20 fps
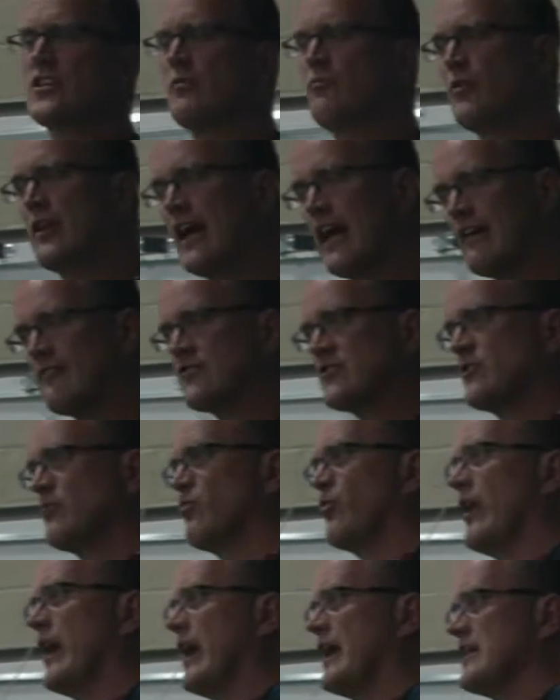and we have some
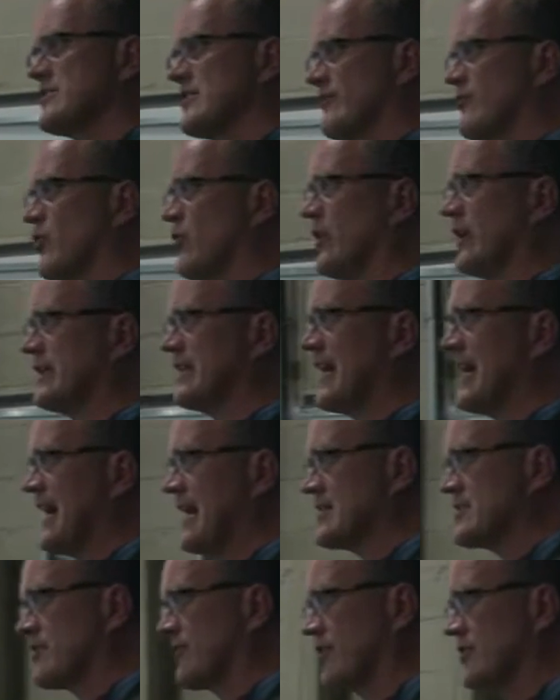ways of going to
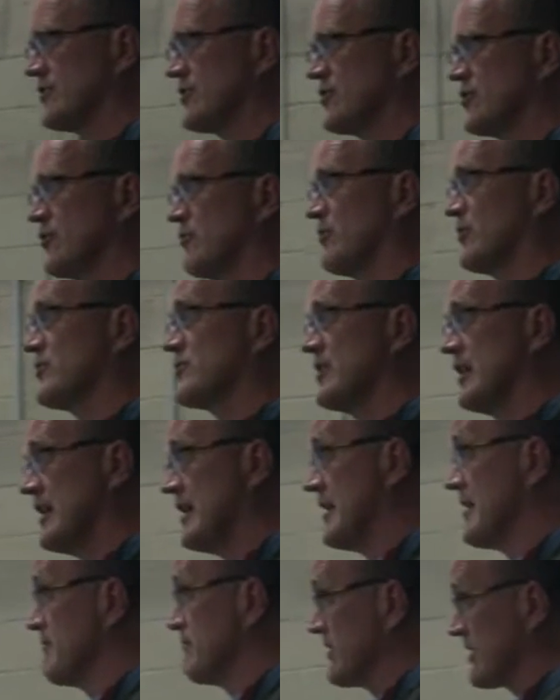ask consumers,
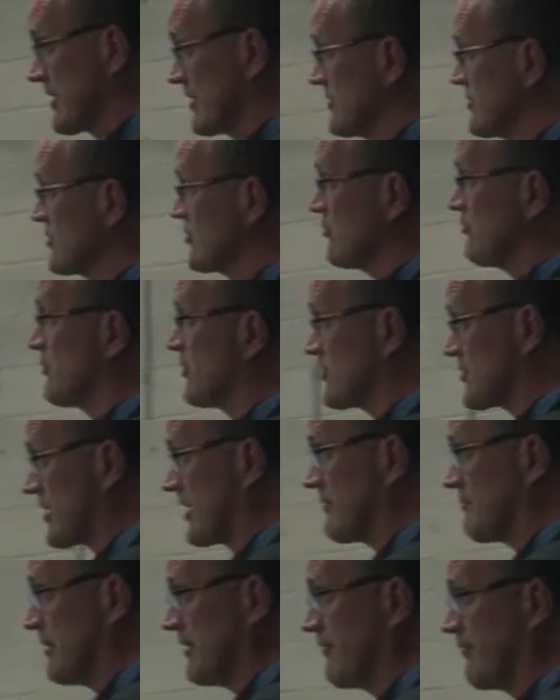but consumers
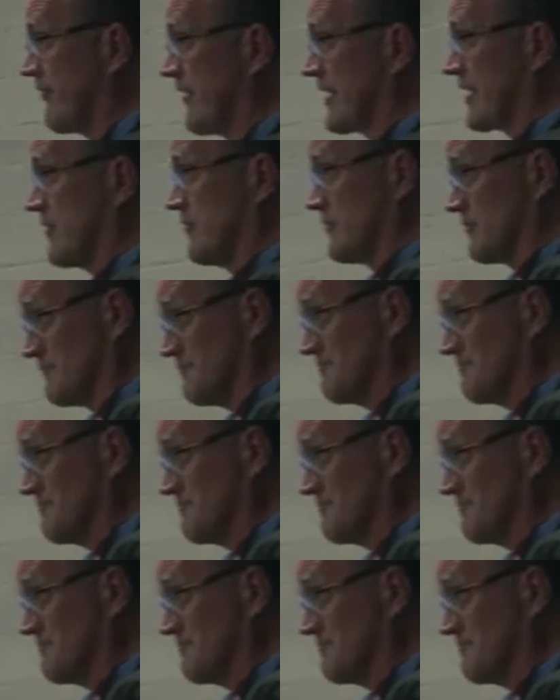can be fickle.